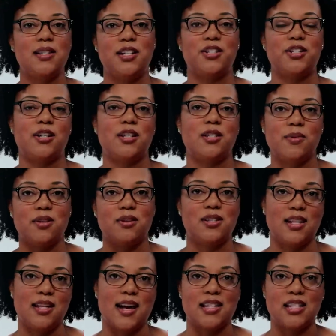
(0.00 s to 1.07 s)
teacher, it's when you
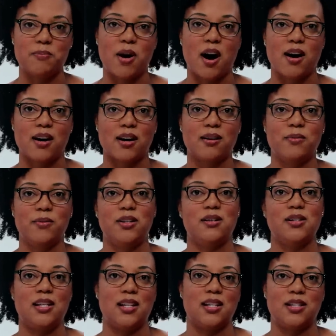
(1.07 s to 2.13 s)
see that spark, when you
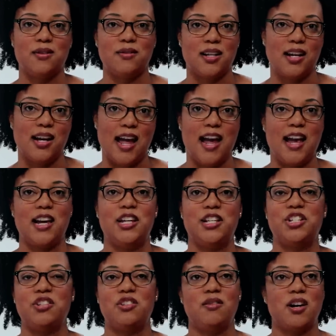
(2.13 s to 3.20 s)
see a student engage,
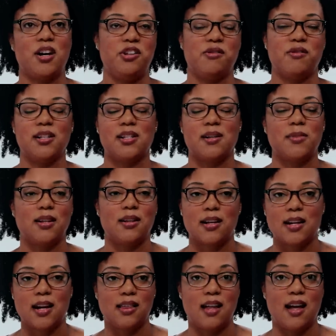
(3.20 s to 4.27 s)
they're doing something that
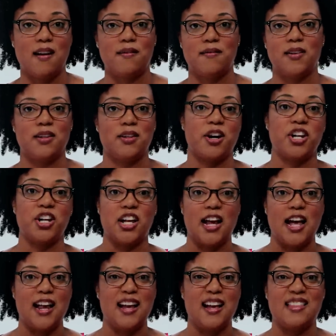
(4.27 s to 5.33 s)
they love and they're good
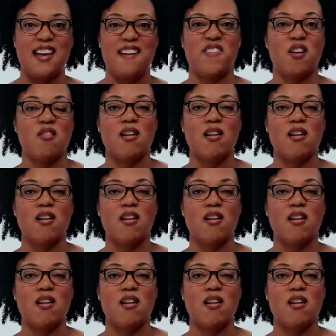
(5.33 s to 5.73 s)
at it and they feel